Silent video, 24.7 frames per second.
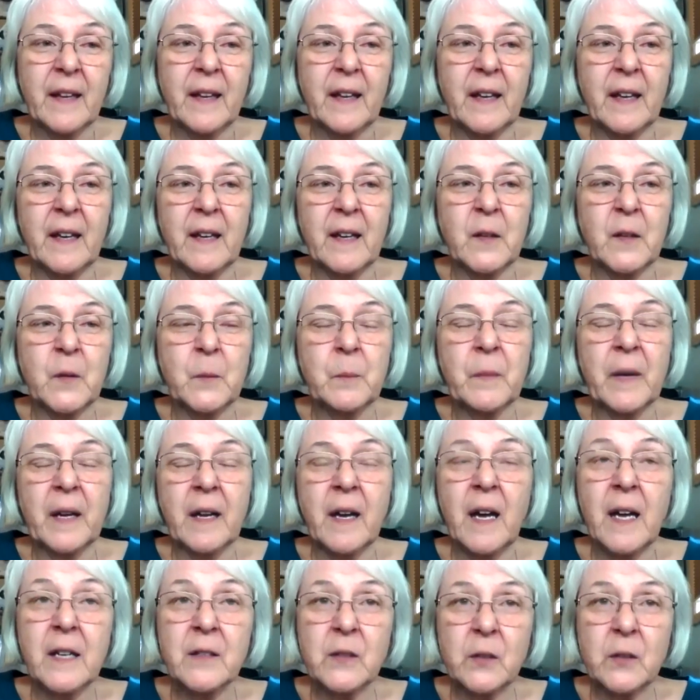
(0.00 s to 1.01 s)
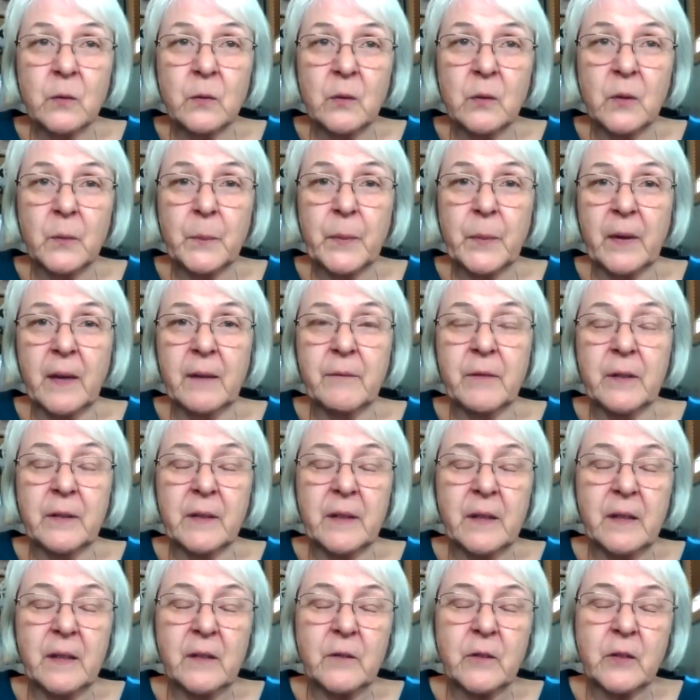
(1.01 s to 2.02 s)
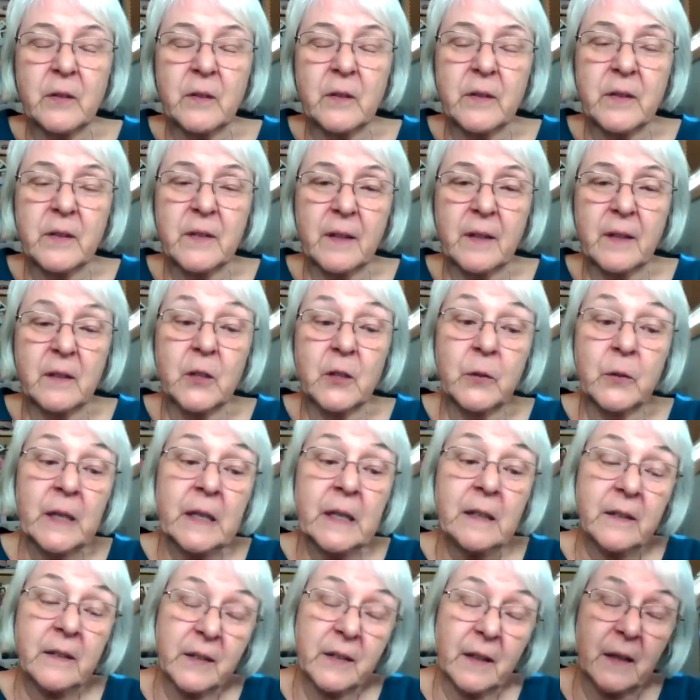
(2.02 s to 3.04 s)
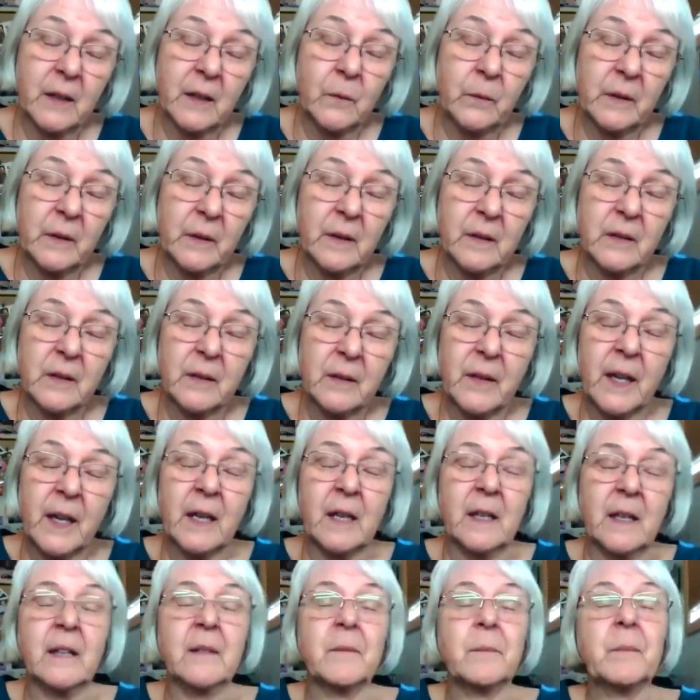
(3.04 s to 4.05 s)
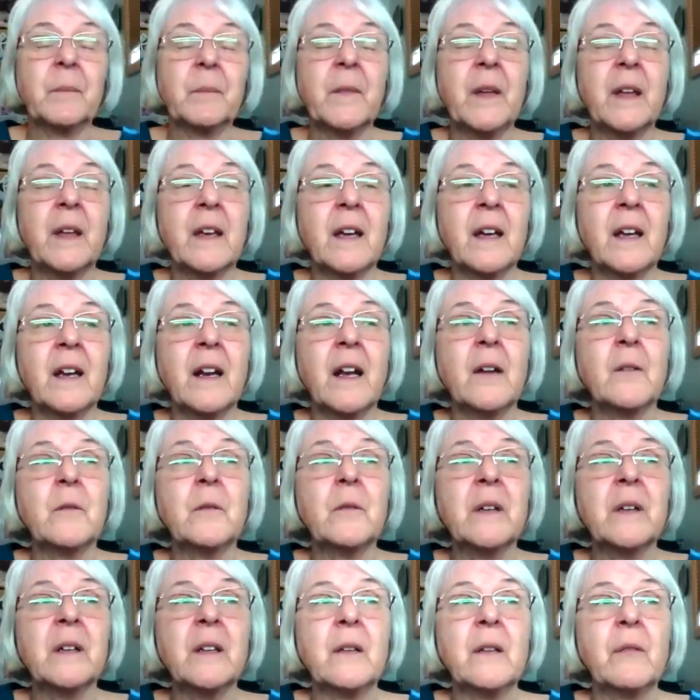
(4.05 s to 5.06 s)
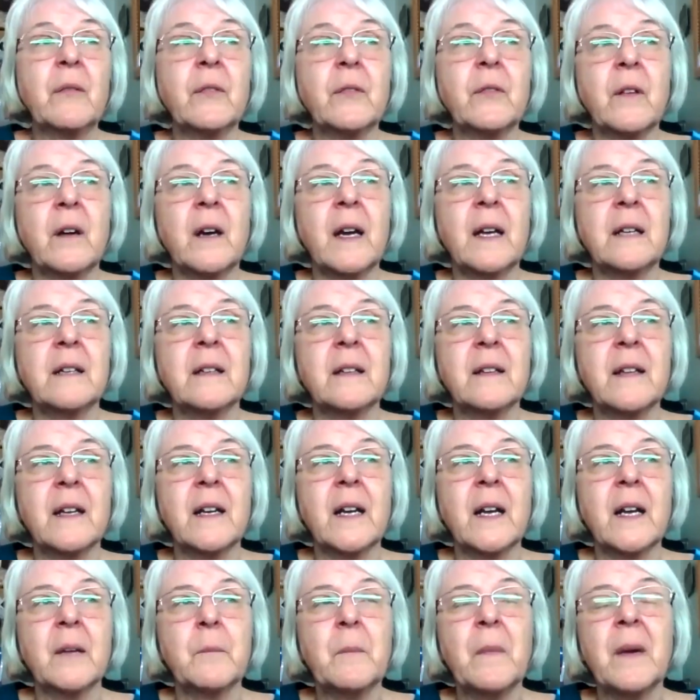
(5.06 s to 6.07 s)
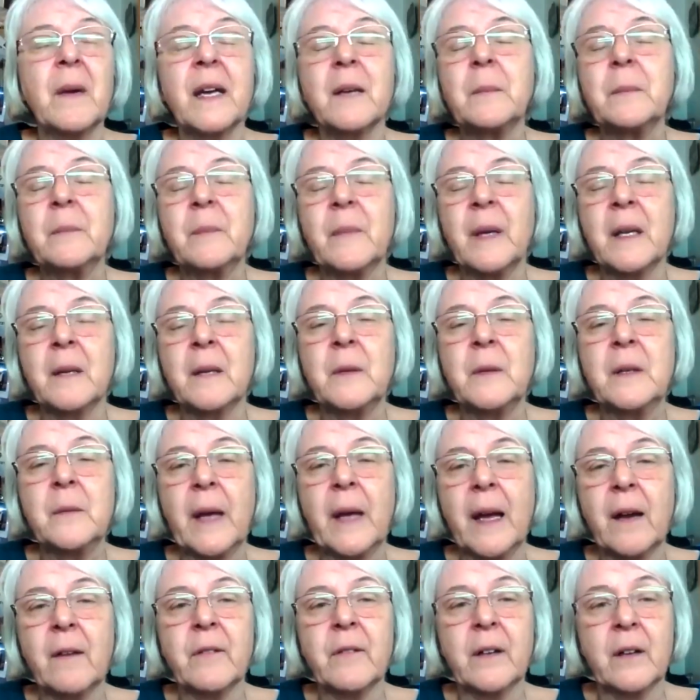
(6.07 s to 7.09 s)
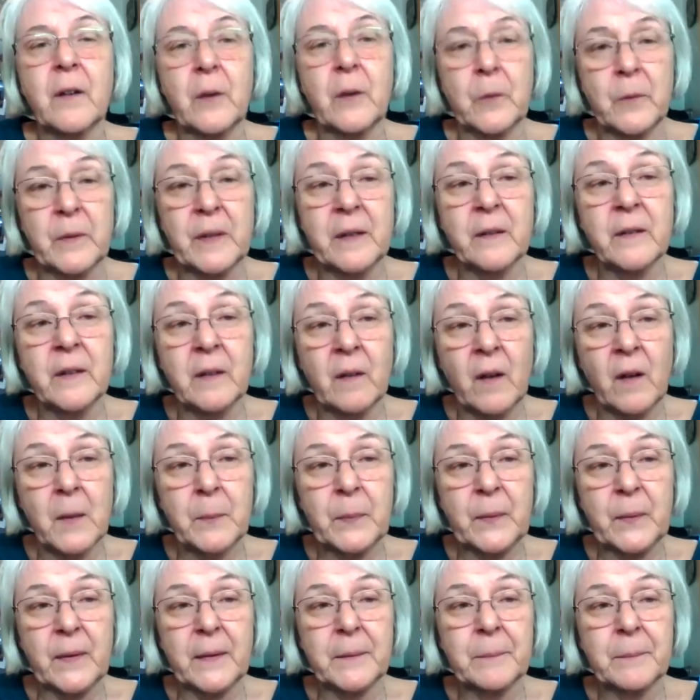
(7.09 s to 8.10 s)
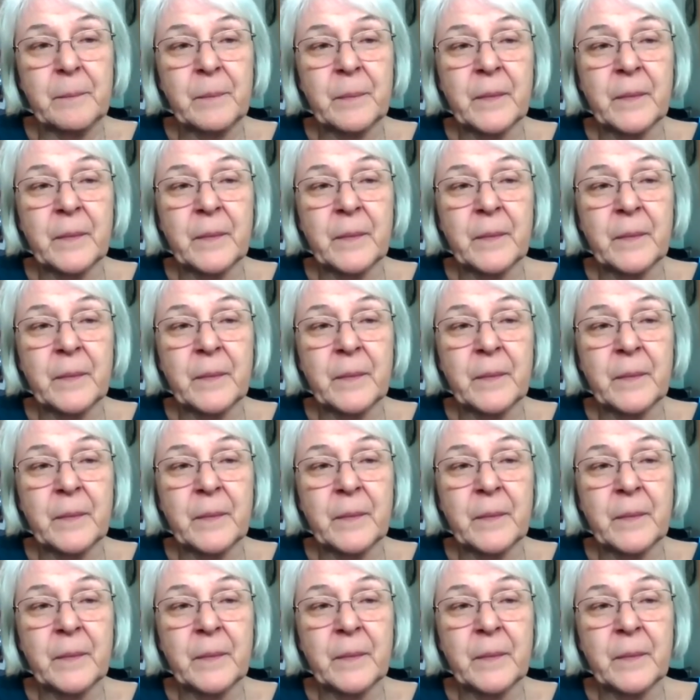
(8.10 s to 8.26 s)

And my high school private teacher said, You need to study with this lady. And I really thought that I might maybe have a career in opera.